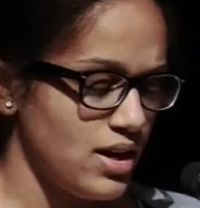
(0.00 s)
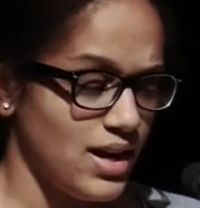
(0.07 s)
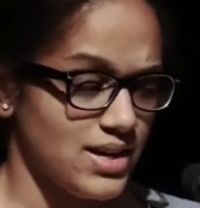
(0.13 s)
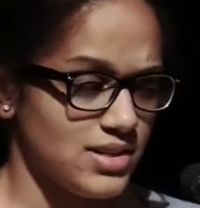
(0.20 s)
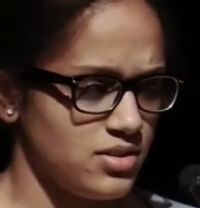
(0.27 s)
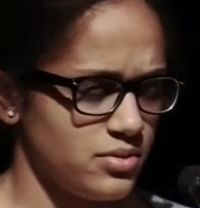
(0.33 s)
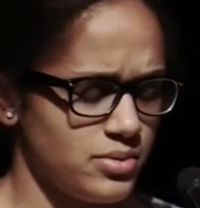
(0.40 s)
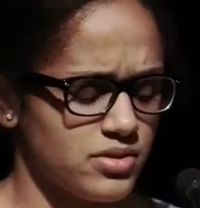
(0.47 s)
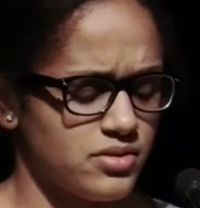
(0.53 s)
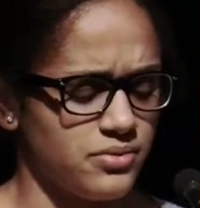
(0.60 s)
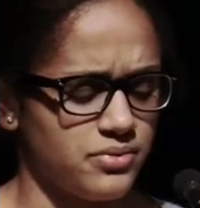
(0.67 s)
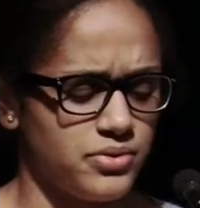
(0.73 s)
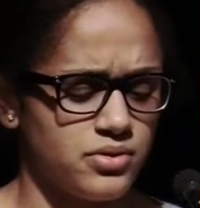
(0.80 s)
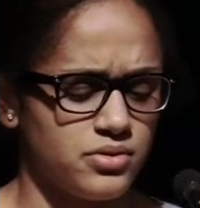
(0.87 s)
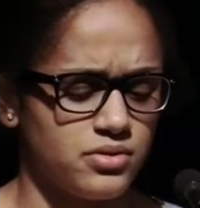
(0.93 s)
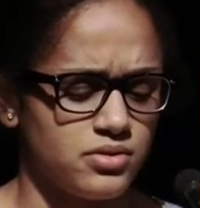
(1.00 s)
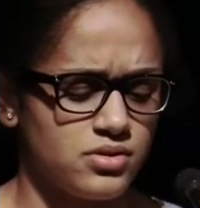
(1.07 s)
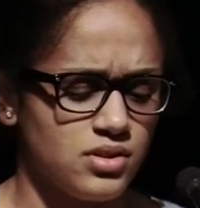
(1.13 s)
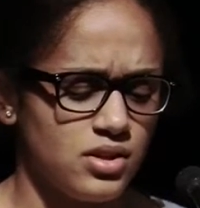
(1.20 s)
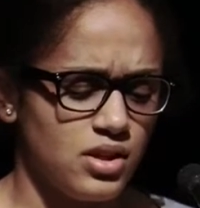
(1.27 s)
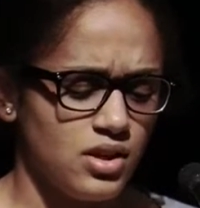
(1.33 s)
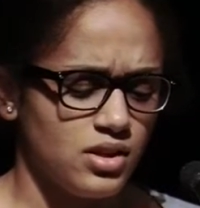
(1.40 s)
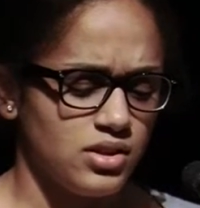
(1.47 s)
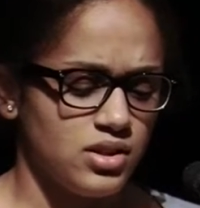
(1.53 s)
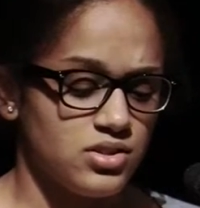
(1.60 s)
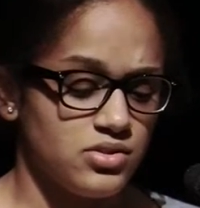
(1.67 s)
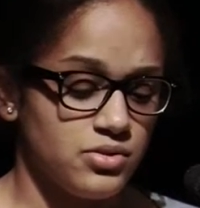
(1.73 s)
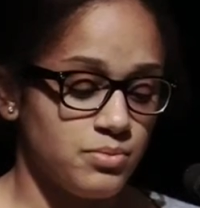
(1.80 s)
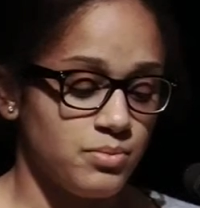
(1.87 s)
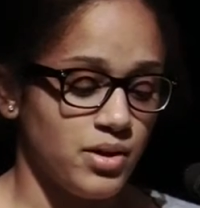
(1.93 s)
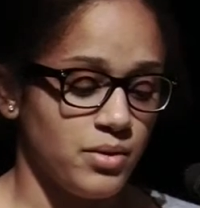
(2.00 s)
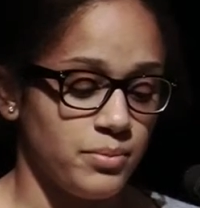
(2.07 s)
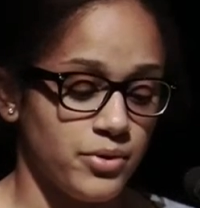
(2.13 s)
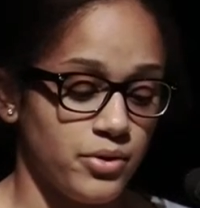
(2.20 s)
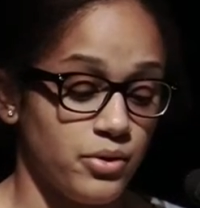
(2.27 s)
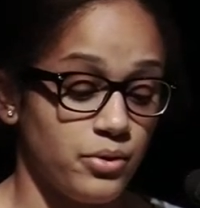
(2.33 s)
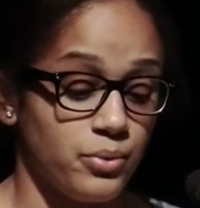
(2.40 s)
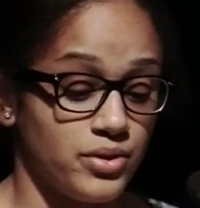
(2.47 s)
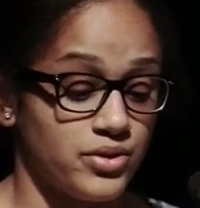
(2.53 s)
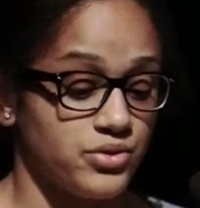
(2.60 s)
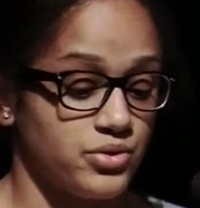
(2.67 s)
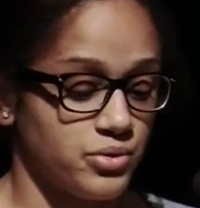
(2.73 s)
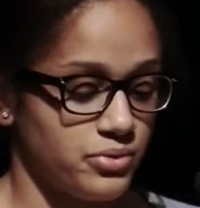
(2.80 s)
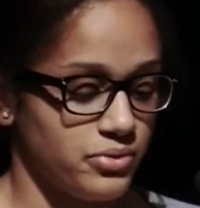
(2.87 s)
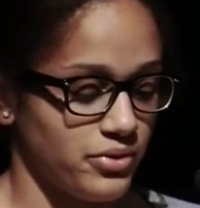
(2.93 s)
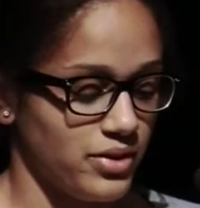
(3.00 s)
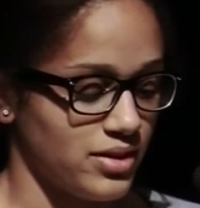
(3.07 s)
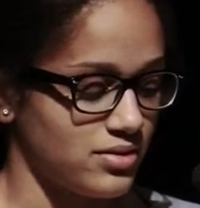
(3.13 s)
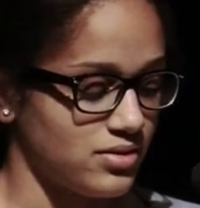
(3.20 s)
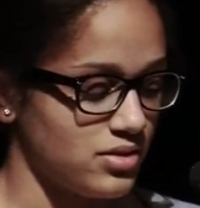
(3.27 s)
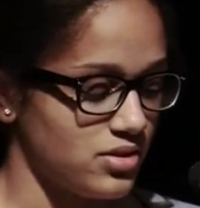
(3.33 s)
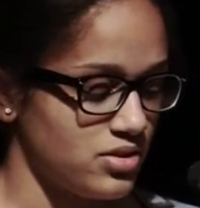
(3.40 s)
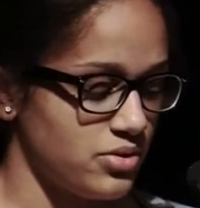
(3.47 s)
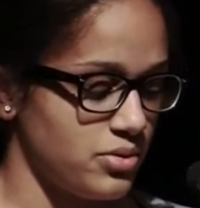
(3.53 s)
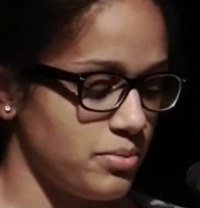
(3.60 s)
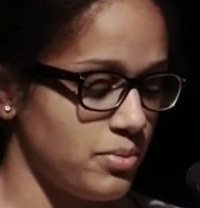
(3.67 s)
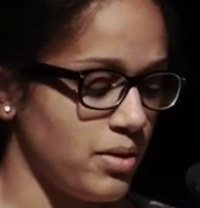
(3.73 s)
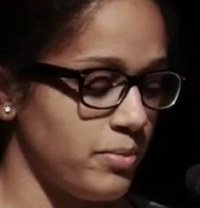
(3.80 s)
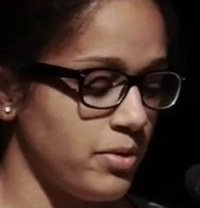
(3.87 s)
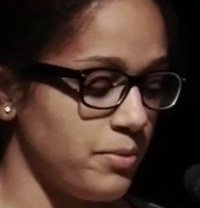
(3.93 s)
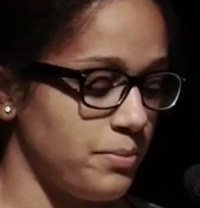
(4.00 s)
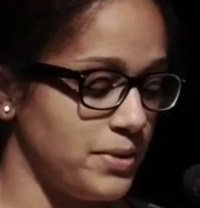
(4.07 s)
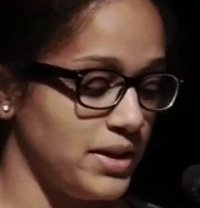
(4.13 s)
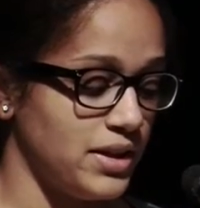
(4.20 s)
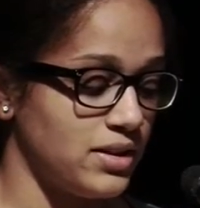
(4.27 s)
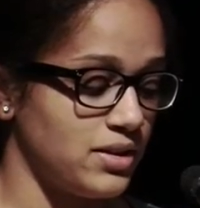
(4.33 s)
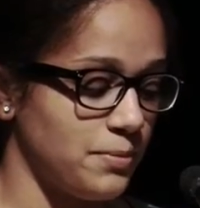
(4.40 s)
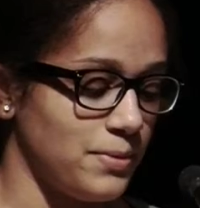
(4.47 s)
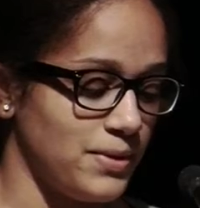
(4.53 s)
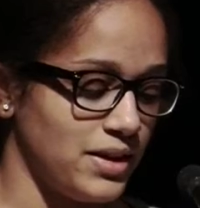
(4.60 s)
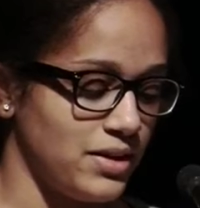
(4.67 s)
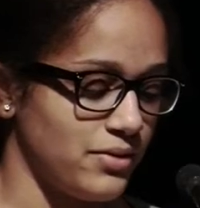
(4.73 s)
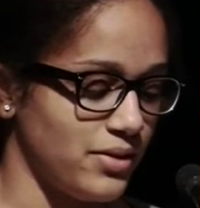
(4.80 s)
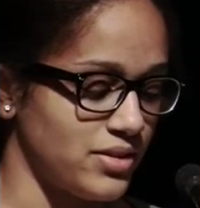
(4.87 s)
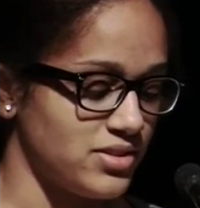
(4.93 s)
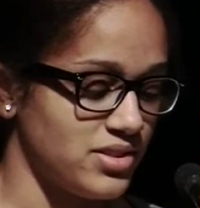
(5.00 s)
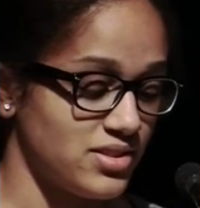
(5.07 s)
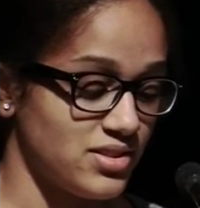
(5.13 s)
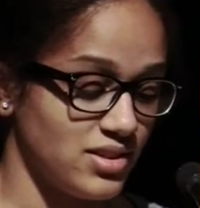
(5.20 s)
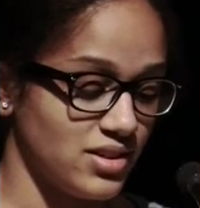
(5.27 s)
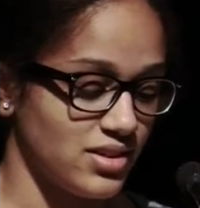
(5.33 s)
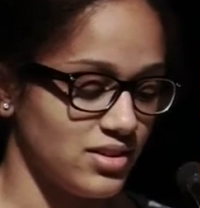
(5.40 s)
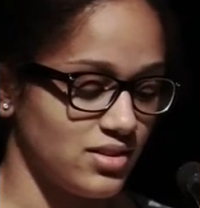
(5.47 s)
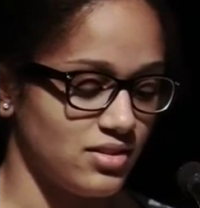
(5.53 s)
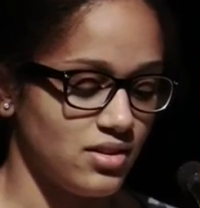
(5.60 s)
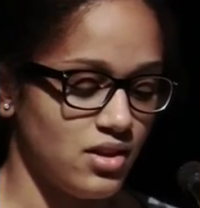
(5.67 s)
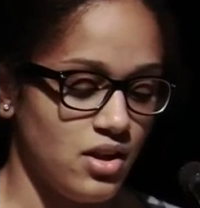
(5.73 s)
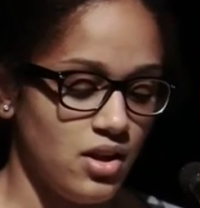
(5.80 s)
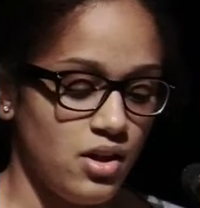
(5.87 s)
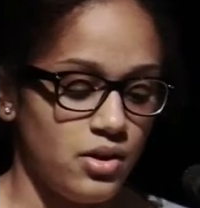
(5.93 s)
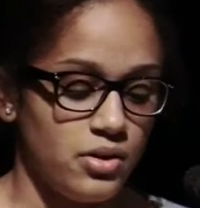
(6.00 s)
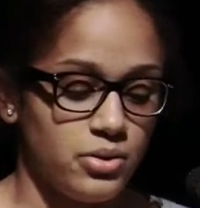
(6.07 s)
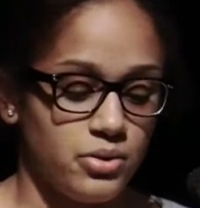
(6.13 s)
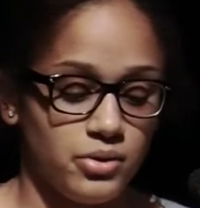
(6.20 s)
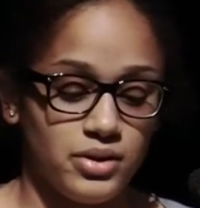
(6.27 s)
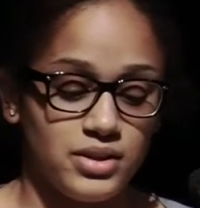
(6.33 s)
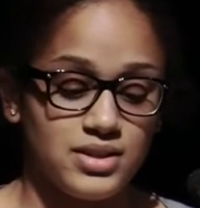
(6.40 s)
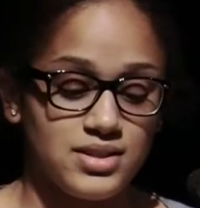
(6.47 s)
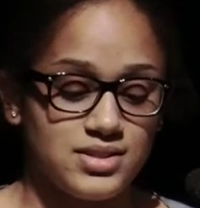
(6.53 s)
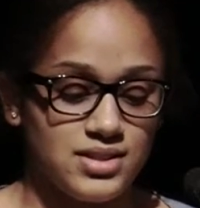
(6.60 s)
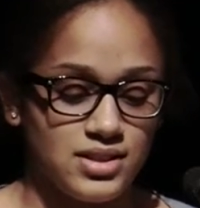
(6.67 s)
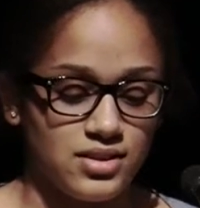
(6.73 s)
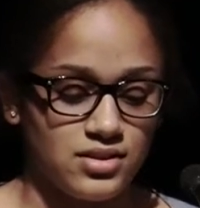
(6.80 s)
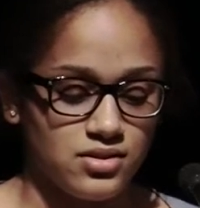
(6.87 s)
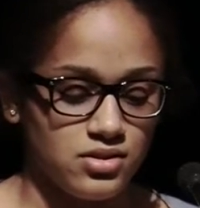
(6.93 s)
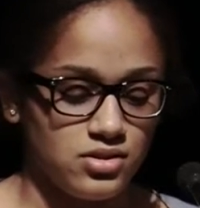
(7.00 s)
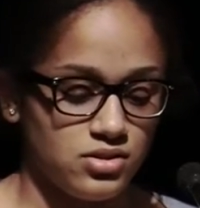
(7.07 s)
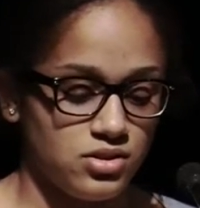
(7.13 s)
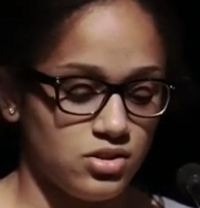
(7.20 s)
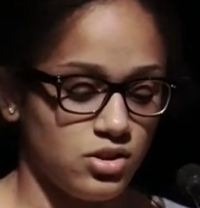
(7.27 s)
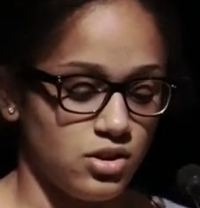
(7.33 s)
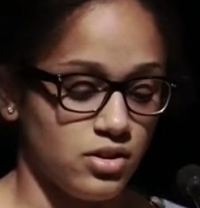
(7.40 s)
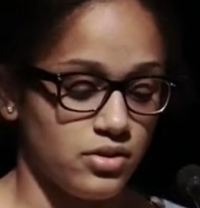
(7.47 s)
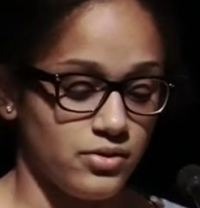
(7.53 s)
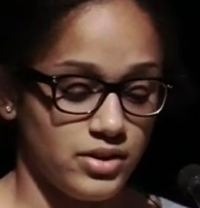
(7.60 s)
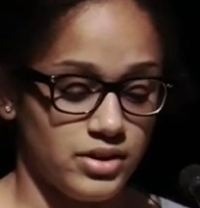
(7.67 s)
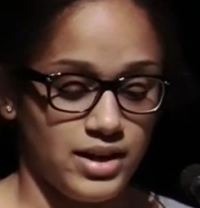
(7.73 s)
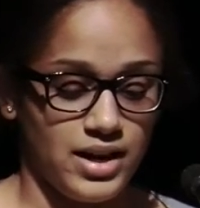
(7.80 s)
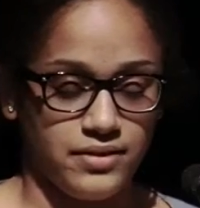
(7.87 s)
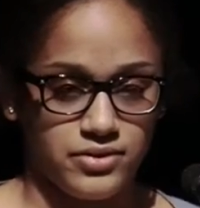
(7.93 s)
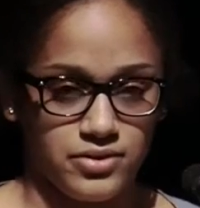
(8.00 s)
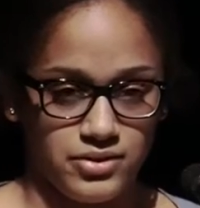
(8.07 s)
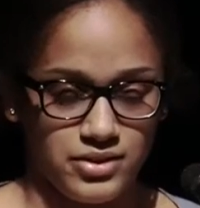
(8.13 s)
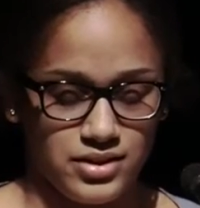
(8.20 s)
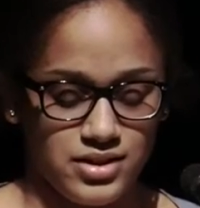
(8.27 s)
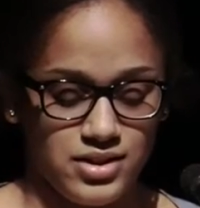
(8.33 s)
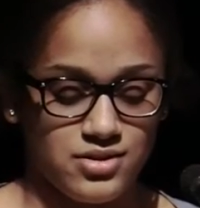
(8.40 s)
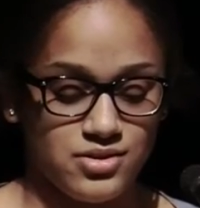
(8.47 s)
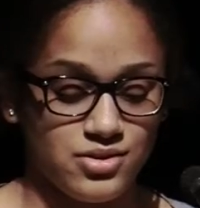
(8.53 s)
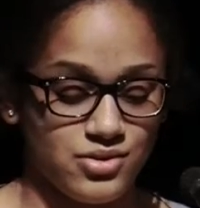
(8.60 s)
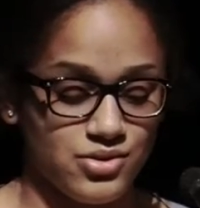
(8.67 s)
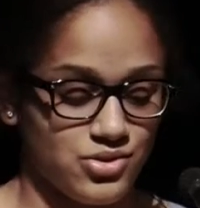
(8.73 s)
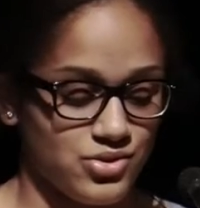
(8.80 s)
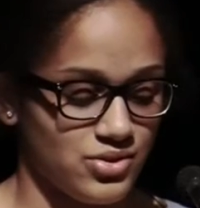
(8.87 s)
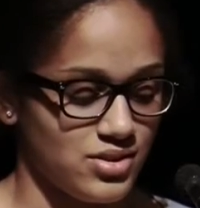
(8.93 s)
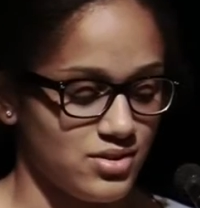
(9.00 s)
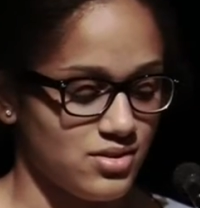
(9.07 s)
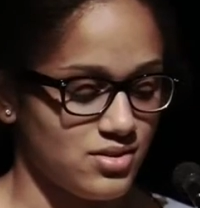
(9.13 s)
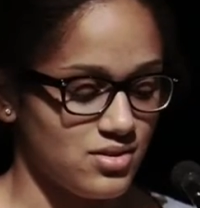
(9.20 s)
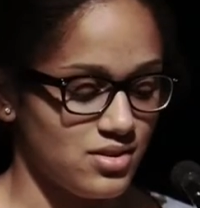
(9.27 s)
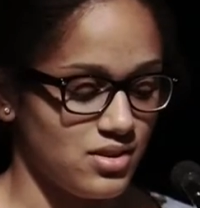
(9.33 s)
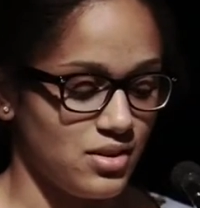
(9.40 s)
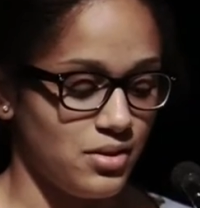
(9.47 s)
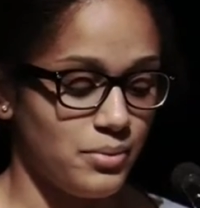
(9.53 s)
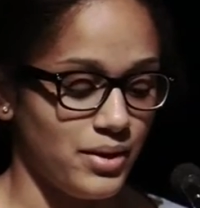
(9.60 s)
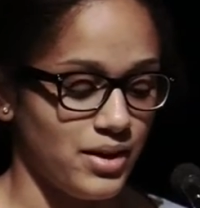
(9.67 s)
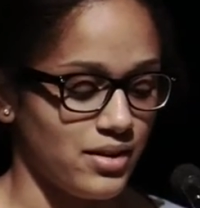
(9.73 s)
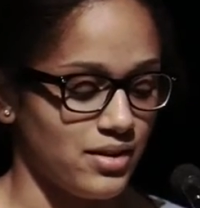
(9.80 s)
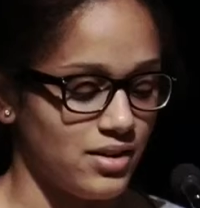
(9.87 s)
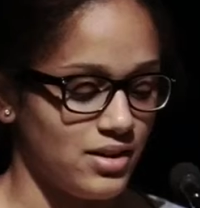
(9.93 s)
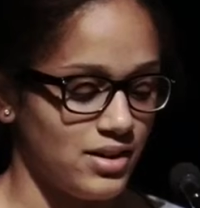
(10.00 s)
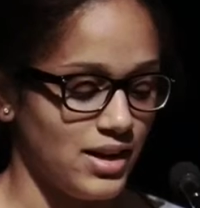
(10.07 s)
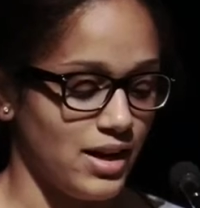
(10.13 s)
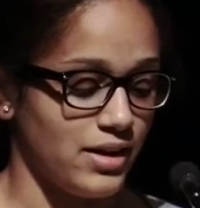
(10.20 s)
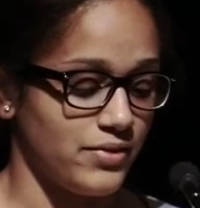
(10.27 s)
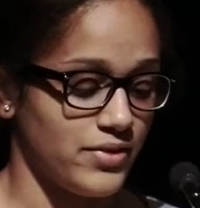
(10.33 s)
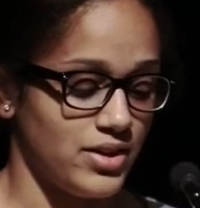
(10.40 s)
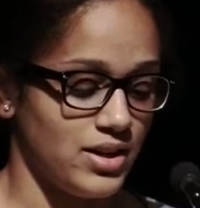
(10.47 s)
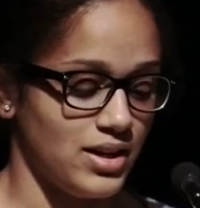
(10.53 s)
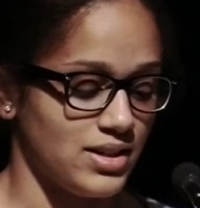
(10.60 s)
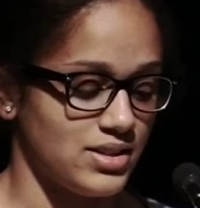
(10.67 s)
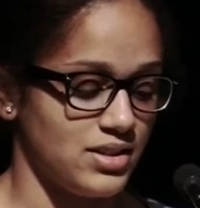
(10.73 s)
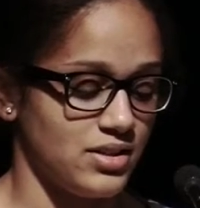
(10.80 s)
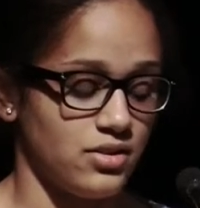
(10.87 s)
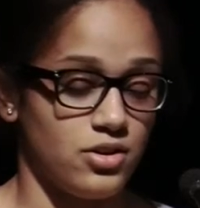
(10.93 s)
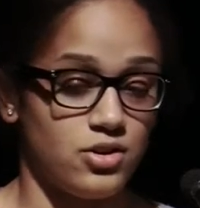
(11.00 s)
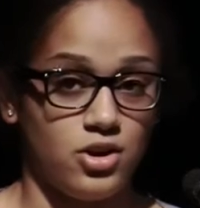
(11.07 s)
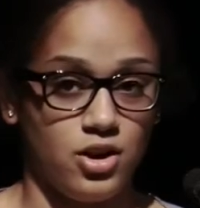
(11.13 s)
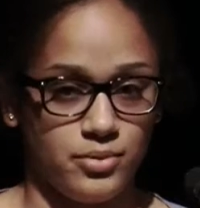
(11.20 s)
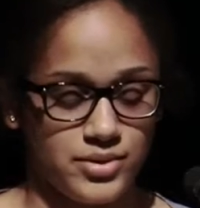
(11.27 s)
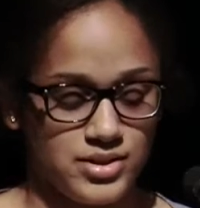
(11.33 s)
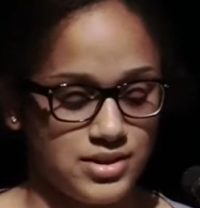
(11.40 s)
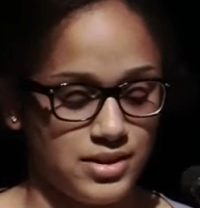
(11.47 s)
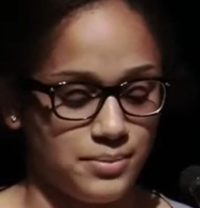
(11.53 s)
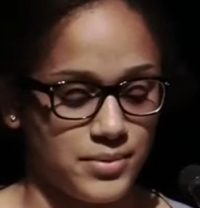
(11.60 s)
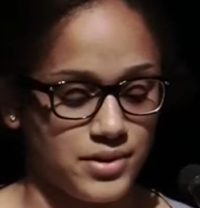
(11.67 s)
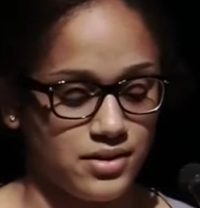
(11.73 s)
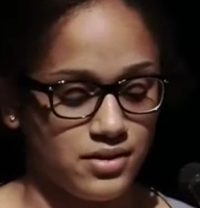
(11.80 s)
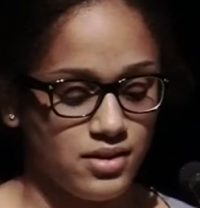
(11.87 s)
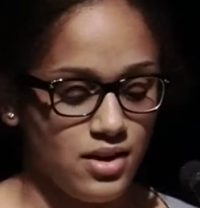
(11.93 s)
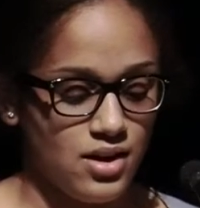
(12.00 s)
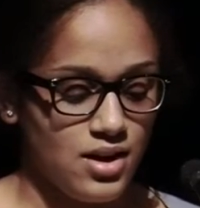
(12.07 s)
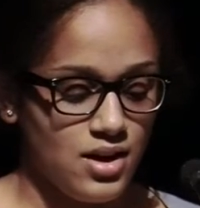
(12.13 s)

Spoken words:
Ashley was confused. Then she remembered her one true friend. She remembered being in the playground she stuck in, throwing a stick, the dog running after it, into the streets. He went, not realizing a car was coming.